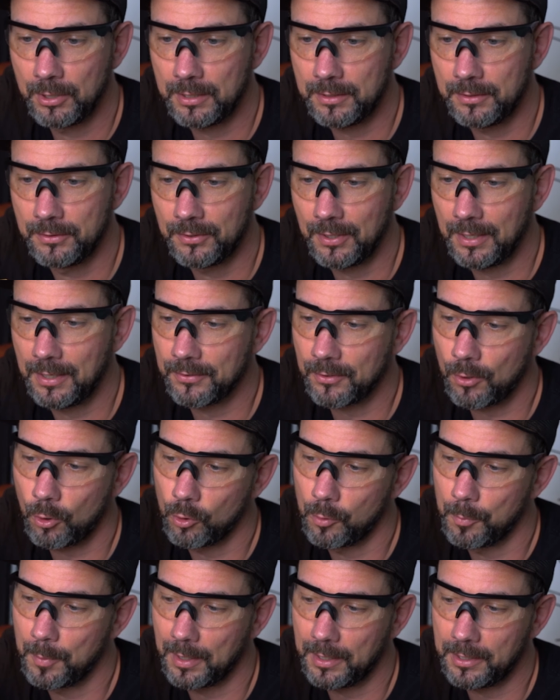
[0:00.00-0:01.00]
again how
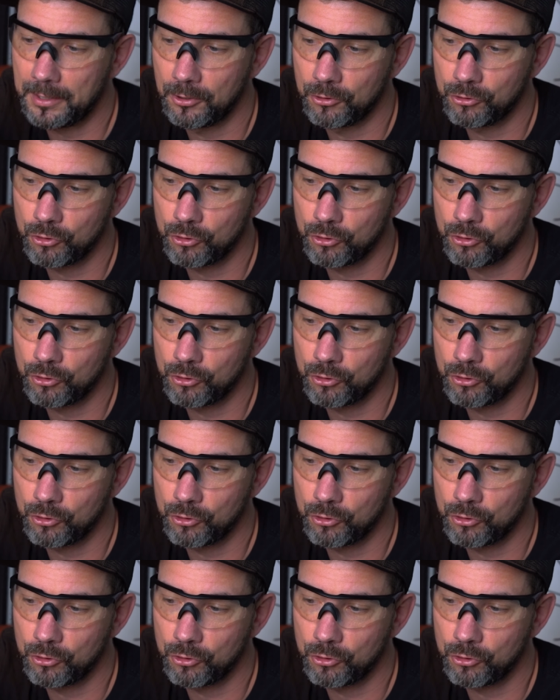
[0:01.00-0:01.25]
close they are